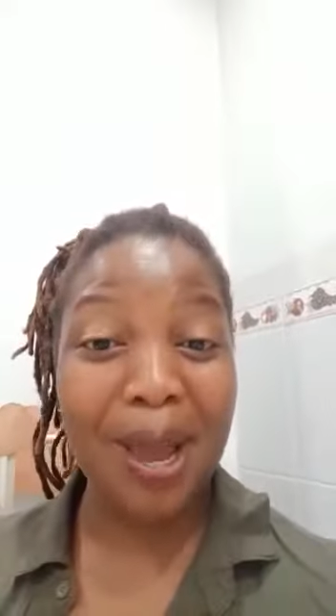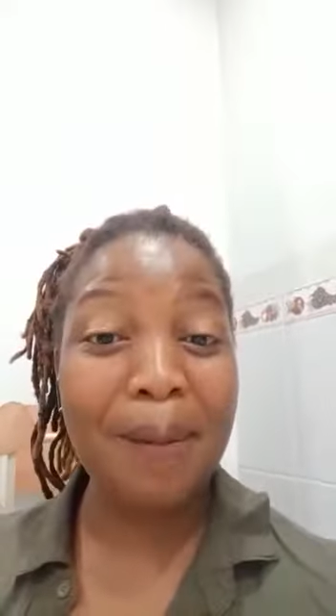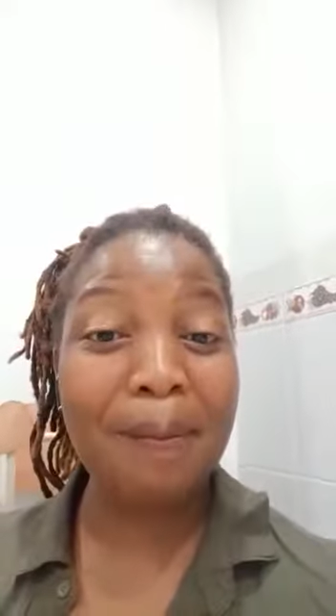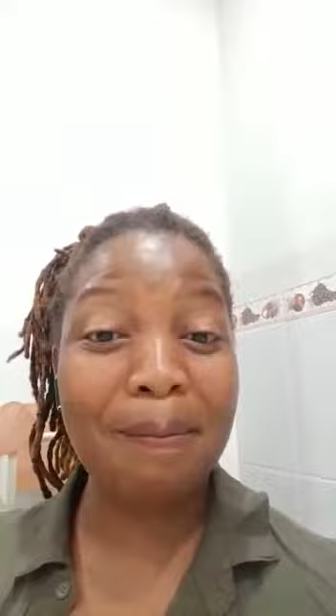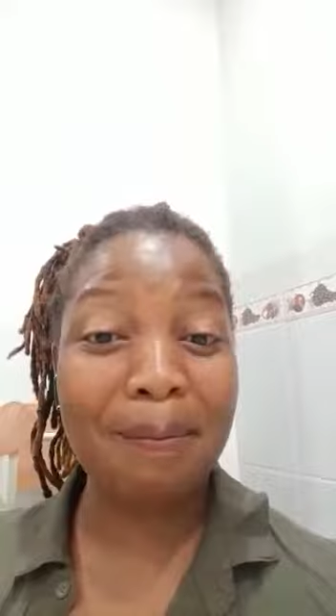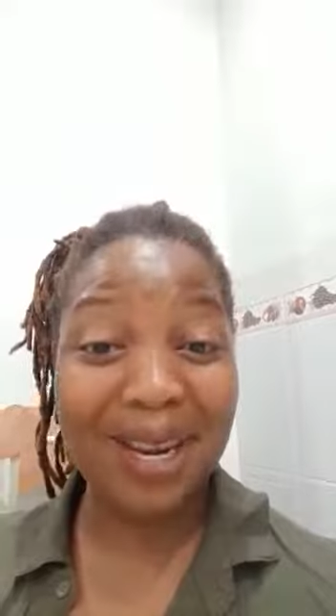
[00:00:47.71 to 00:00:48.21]

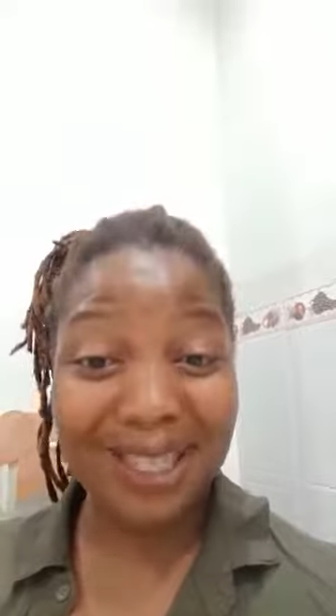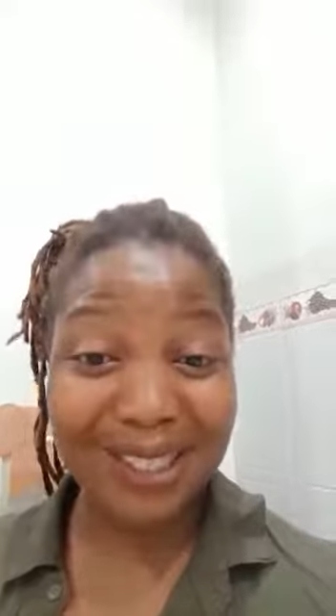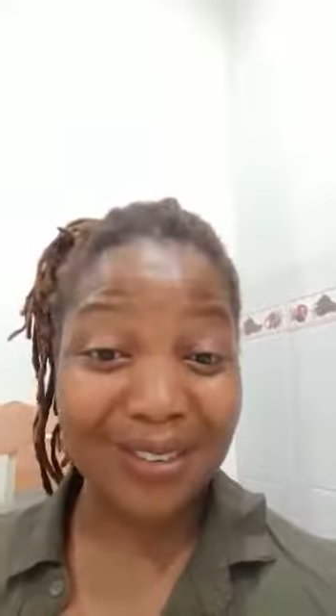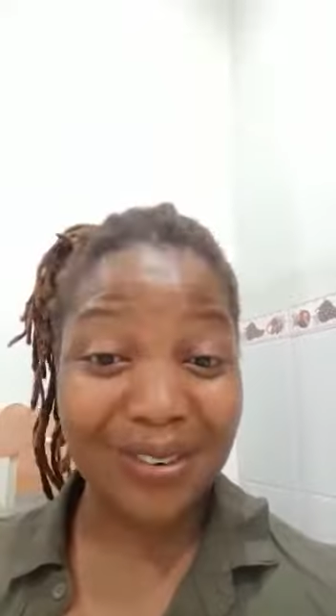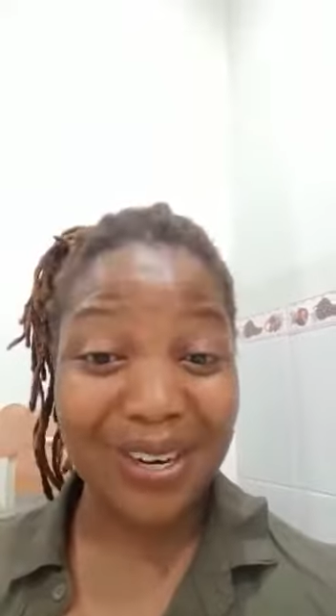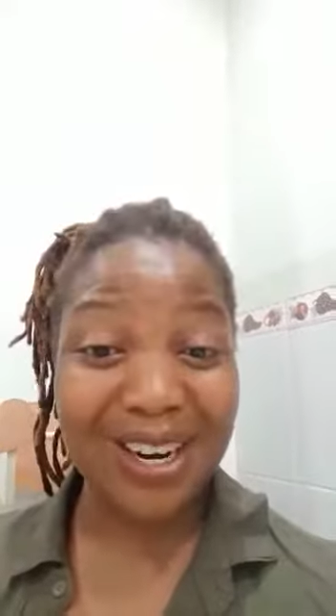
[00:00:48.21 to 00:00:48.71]

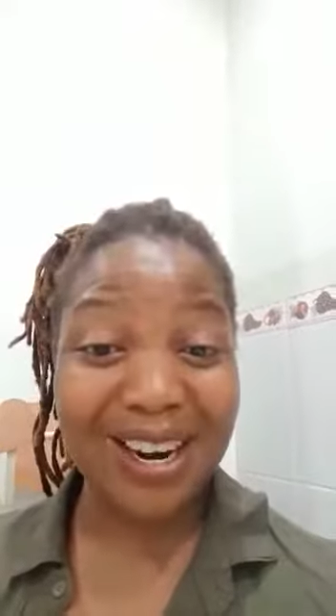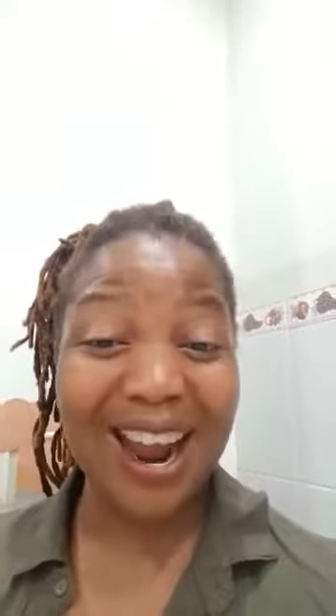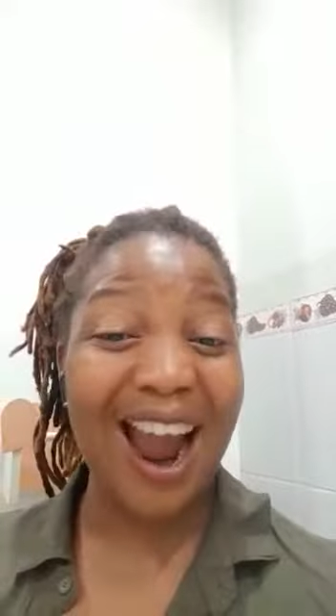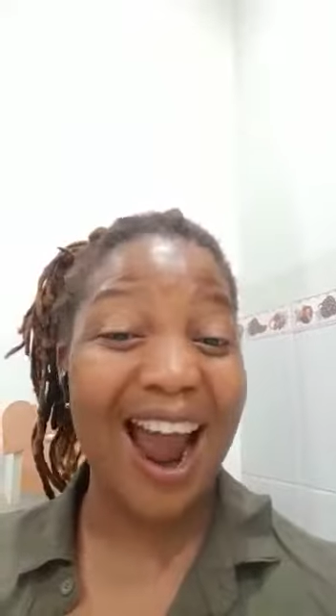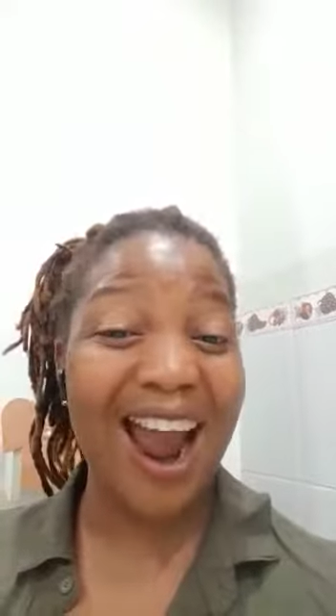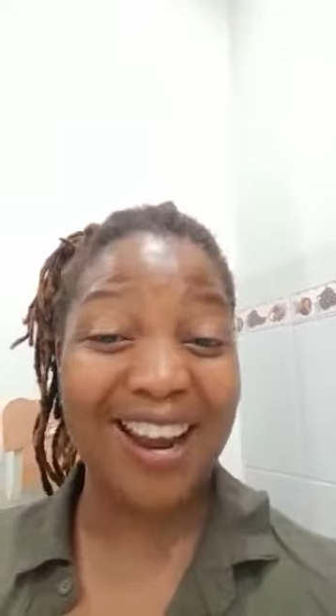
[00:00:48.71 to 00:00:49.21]
murdering,
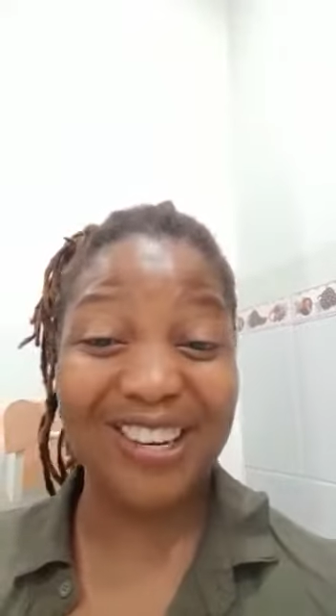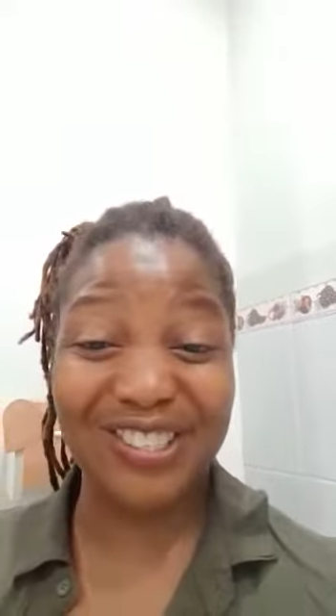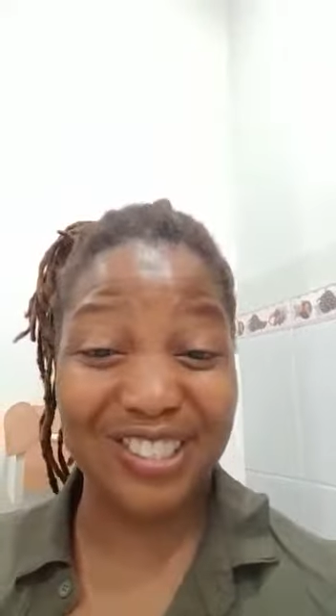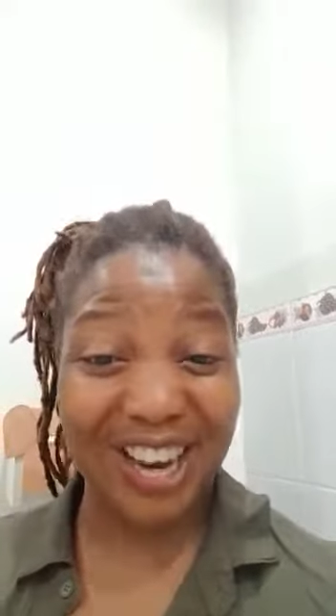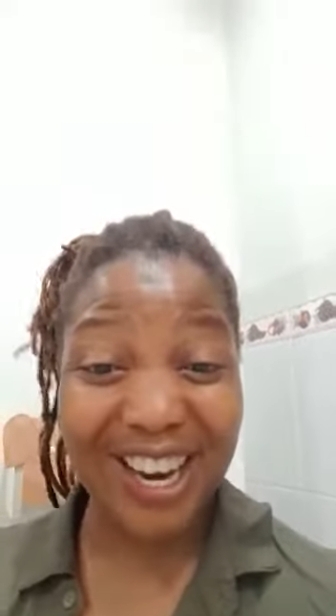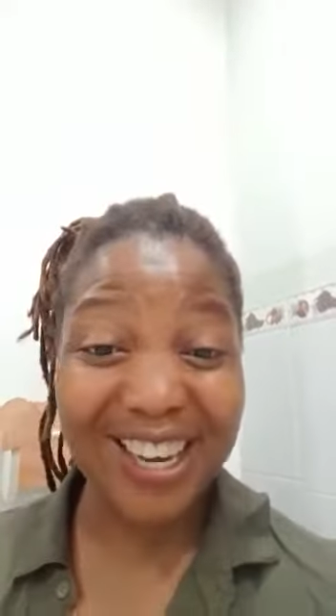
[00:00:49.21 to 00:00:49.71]

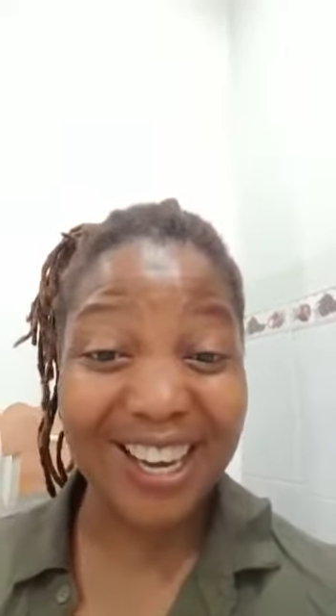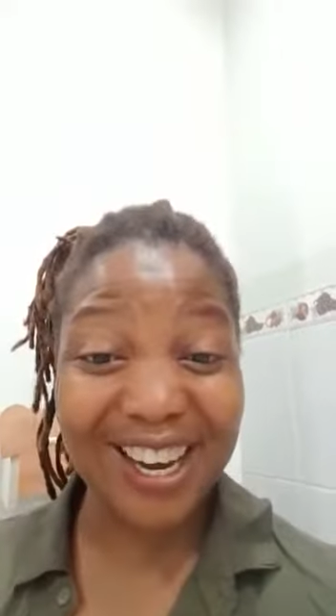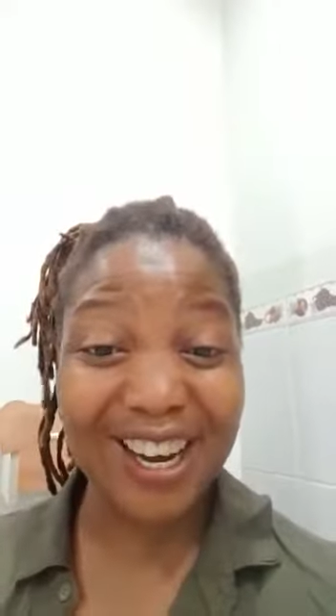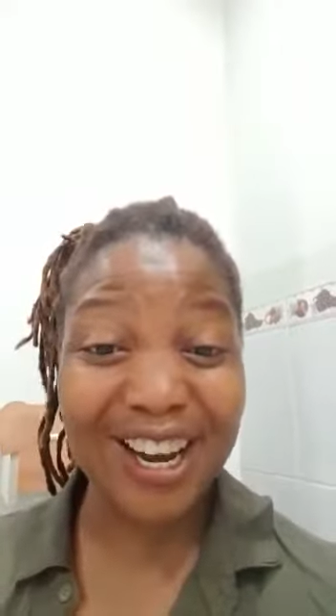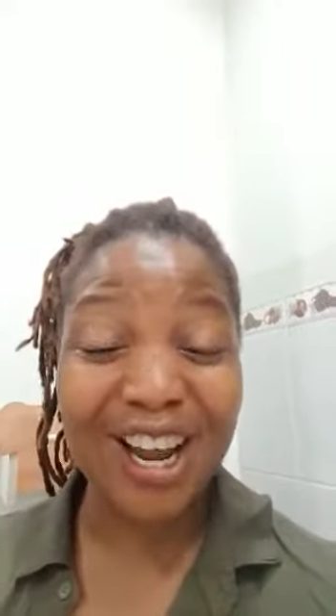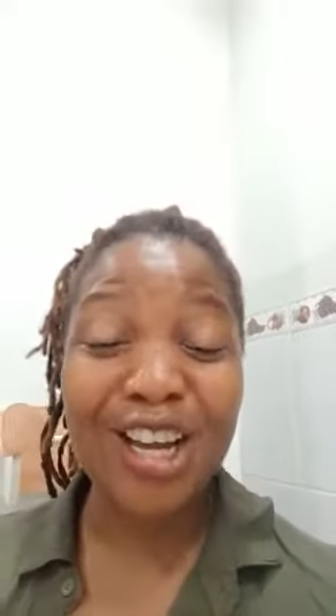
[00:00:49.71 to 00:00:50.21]

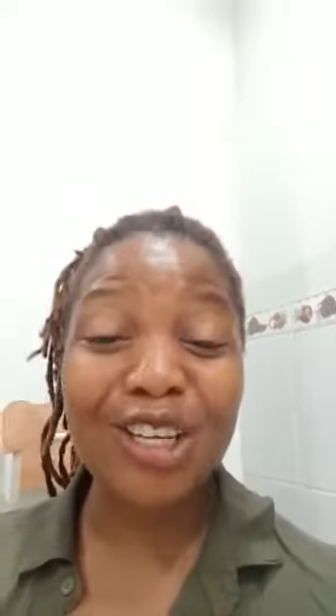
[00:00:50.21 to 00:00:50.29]
hijacking,